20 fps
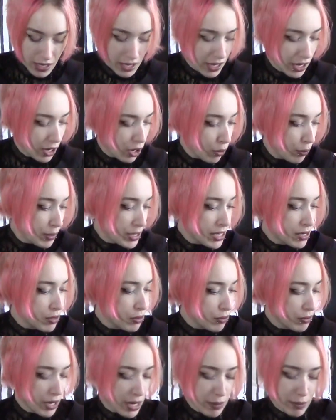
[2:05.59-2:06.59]
I hope it's
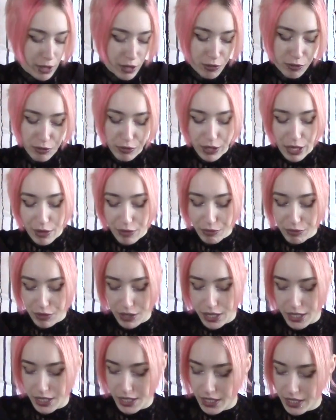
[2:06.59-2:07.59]
way more
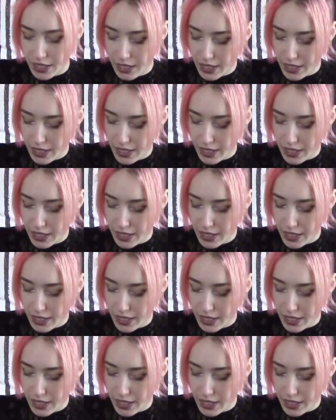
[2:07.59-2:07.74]
fluffier